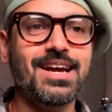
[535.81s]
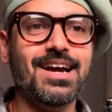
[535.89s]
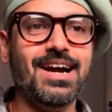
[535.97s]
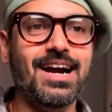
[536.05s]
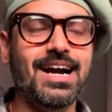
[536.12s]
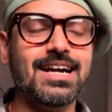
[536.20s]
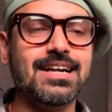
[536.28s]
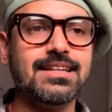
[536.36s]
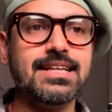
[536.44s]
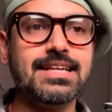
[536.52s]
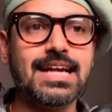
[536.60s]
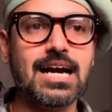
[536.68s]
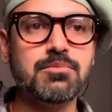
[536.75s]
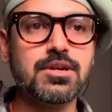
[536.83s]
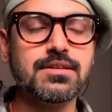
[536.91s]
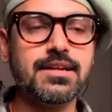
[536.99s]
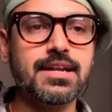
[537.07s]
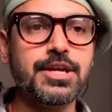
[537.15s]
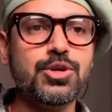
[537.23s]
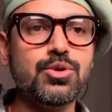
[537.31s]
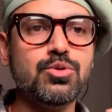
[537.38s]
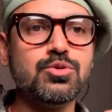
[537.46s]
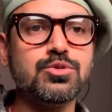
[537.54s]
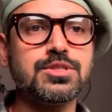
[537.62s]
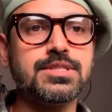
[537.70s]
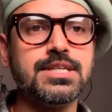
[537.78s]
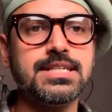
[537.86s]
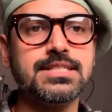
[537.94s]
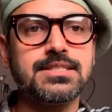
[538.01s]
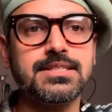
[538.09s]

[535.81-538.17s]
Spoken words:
And the camera that I used is